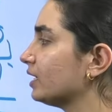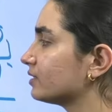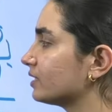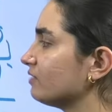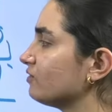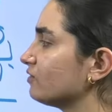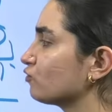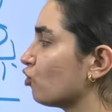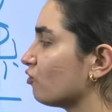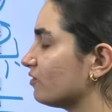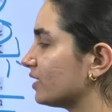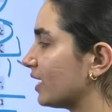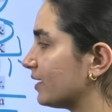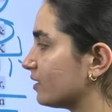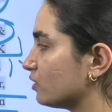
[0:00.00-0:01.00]
Then we have
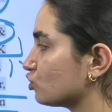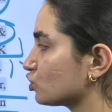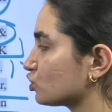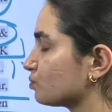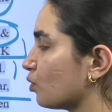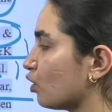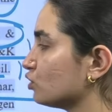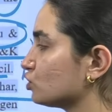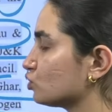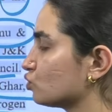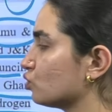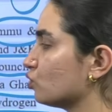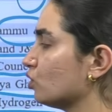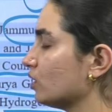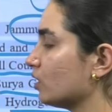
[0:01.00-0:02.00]
COVID-19 response.
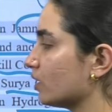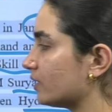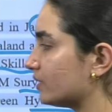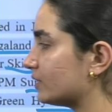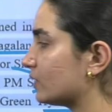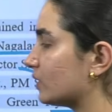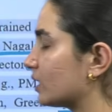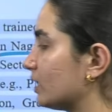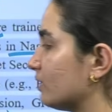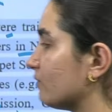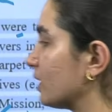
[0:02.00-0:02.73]
So nearly